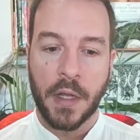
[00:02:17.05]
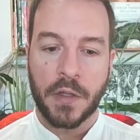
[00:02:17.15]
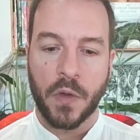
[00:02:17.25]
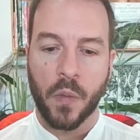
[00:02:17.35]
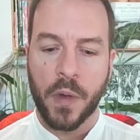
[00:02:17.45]

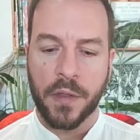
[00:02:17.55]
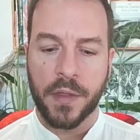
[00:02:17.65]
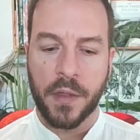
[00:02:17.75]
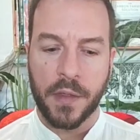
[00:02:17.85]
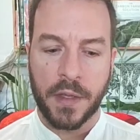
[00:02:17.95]
So with
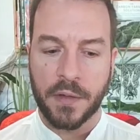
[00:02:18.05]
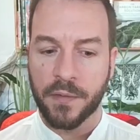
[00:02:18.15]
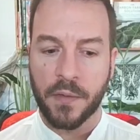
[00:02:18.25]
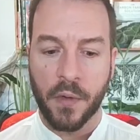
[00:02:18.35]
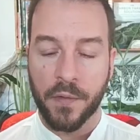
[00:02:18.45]
these
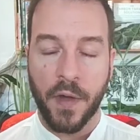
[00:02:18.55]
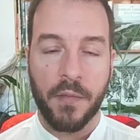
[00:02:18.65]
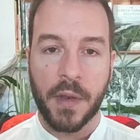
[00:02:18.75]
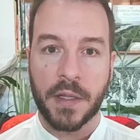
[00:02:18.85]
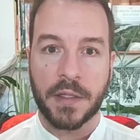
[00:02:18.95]
5
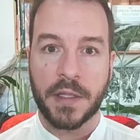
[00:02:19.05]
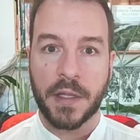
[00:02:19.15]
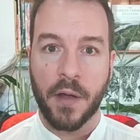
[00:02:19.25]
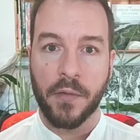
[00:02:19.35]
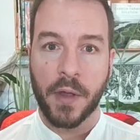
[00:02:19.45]
minutes
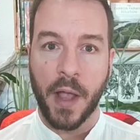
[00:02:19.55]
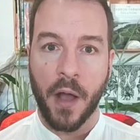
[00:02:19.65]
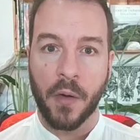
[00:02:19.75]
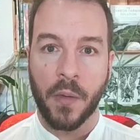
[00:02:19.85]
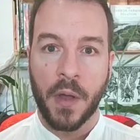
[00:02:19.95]
discovering
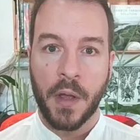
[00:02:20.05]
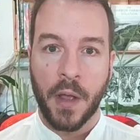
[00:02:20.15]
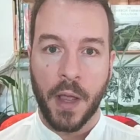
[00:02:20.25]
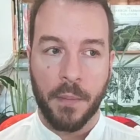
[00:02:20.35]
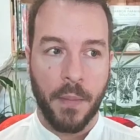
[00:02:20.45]
how
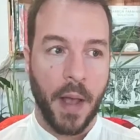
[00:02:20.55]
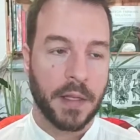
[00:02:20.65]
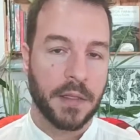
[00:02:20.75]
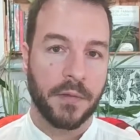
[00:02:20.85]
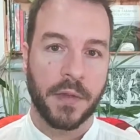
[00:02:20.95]
a
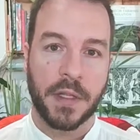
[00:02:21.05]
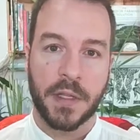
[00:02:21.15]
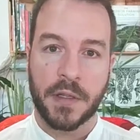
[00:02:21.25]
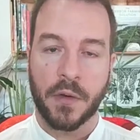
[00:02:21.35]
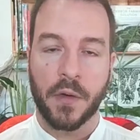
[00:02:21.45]
massively
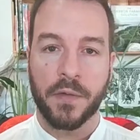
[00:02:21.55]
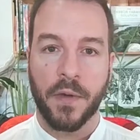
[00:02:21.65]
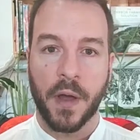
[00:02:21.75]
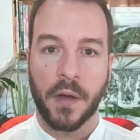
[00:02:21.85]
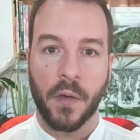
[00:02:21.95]

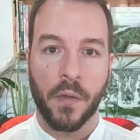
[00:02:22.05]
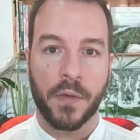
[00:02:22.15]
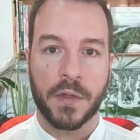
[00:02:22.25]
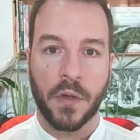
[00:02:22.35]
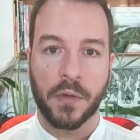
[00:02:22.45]
desertified,
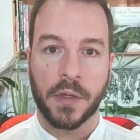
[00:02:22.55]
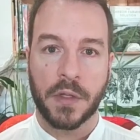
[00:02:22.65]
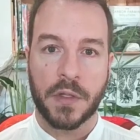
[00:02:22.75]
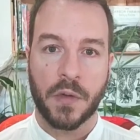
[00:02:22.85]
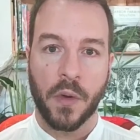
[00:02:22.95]
oversalted
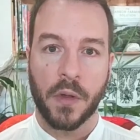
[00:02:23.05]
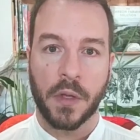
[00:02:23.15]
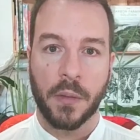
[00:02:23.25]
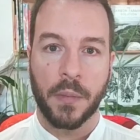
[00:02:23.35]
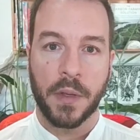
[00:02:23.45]
soil
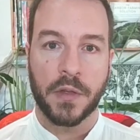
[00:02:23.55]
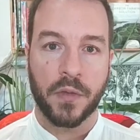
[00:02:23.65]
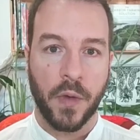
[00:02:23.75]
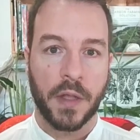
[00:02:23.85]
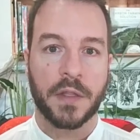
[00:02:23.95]
can be
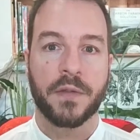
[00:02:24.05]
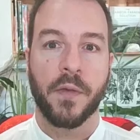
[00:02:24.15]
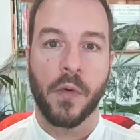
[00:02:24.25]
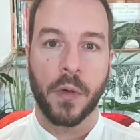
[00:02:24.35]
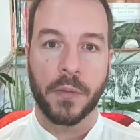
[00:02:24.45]

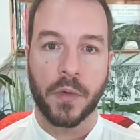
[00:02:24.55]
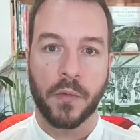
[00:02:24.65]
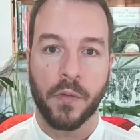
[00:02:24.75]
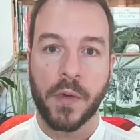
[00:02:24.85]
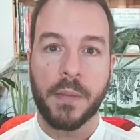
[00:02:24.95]
transformed
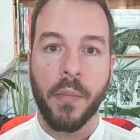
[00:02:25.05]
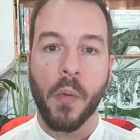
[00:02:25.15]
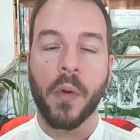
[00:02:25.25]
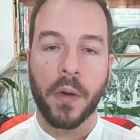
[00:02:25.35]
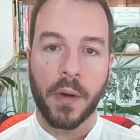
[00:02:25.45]
and
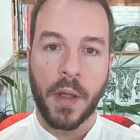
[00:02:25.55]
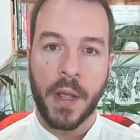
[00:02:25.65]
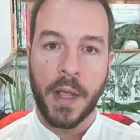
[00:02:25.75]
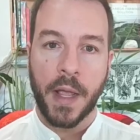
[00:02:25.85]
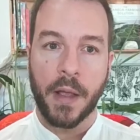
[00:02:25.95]
reborn,
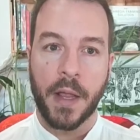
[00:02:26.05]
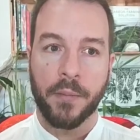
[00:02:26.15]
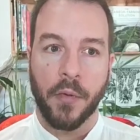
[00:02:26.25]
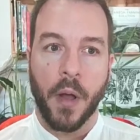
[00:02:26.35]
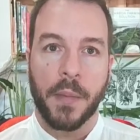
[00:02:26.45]
it
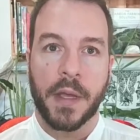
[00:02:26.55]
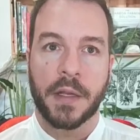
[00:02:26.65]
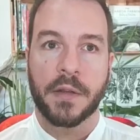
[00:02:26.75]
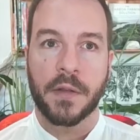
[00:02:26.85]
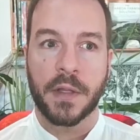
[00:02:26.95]
brought me
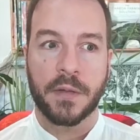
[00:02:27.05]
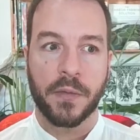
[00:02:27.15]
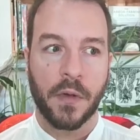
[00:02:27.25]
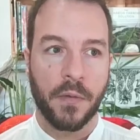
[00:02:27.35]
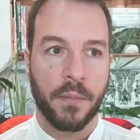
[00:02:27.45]
into this
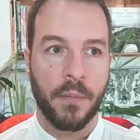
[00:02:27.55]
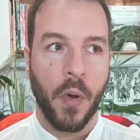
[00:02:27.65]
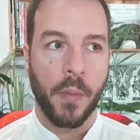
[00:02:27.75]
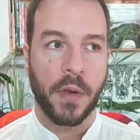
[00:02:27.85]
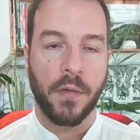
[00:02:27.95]
real
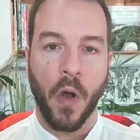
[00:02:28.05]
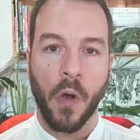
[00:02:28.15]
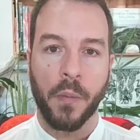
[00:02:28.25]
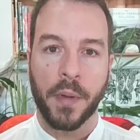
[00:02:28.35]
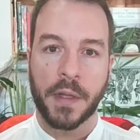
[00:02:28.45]
moment of
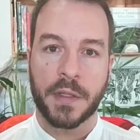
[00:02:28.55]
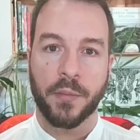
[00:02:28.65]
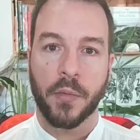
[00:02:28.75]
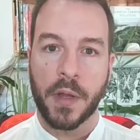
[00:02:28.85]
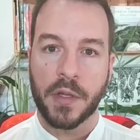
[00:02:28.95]
hope and
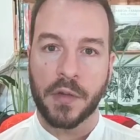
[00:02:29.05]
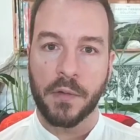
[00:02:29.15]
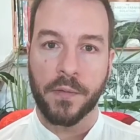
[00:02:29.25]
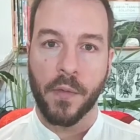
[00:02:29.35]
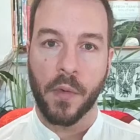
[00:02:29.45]
inspiration
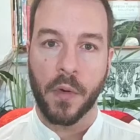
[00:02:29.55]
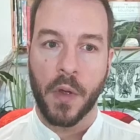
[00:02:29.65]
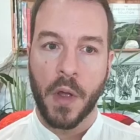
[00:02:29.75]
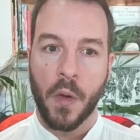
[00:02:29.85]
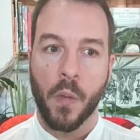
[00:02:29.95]
for
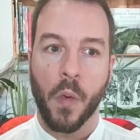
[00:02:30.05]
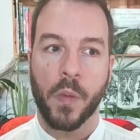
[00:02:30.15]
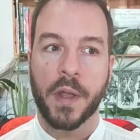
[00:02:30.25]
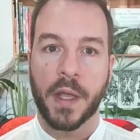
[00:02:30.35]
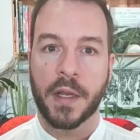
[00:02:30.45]
what we
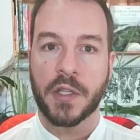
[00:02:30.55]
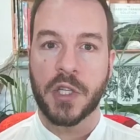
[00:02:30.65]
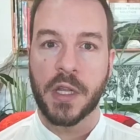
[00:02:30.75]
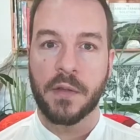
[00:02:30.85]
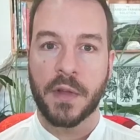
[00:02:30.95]
can
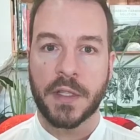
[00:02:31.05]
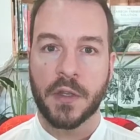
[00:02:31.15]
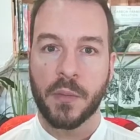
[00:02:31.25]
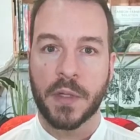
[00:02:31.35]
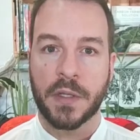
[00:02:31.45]
achieve as
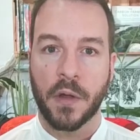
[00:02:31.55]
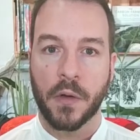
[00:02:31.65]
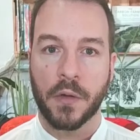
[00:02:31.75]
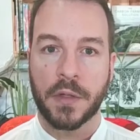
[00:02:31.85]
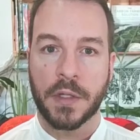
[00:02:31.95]
humans on
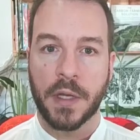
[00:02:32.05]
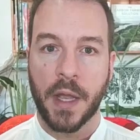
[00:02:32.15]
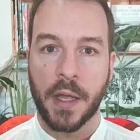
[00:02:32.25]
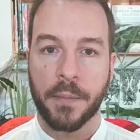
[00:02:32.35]
Earth today.